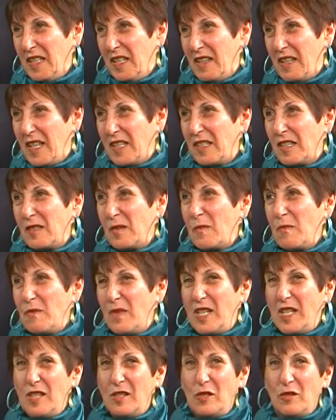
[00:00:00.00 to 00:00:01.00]
And that doesn't
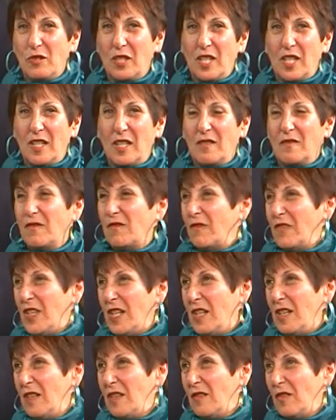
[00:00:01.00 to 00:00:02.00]
mean you can't
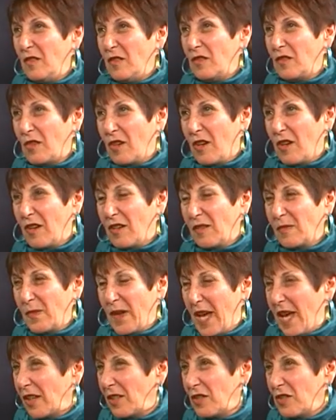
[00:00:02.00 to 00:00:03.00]
feed your dog
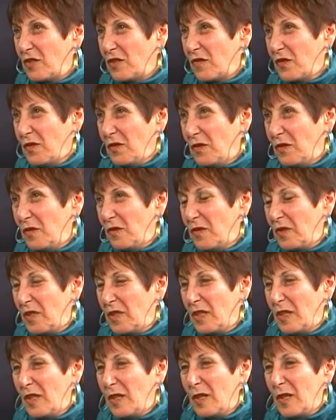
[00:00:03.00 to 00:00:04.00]
packaged food,
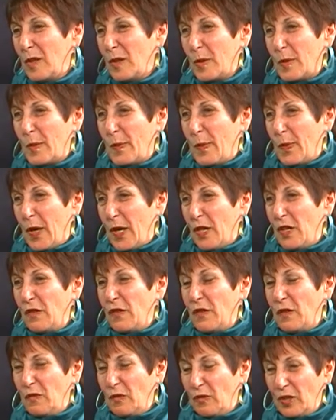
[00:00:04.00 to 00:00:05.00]
but
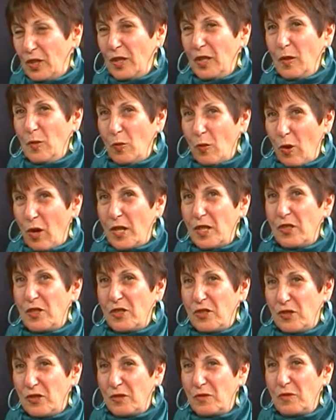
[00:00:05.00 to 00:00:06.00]
if you really wanted
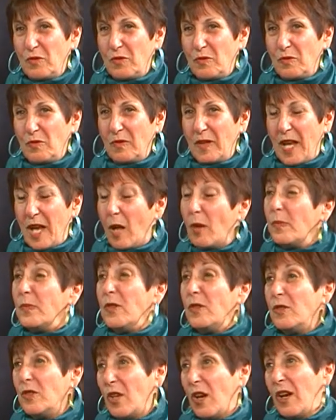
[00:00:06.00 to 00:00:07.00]
to help
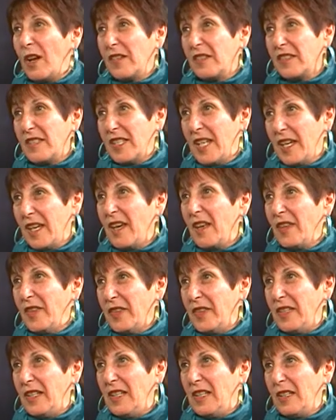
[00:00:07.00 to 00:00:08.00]
your dog stay
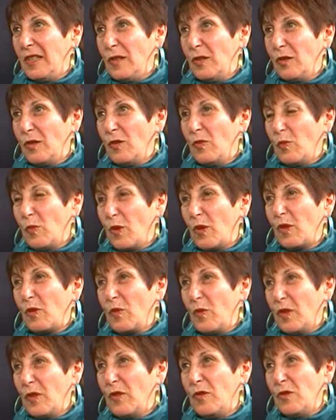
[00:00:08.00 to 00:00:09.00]
healthy, you could work
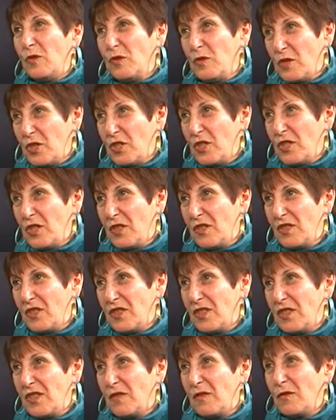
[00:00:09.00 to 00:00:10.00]
with a
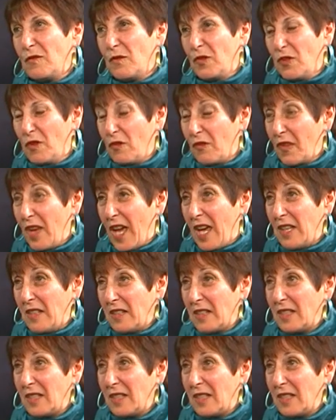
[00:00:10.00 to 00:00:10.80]
nutritionist through your vet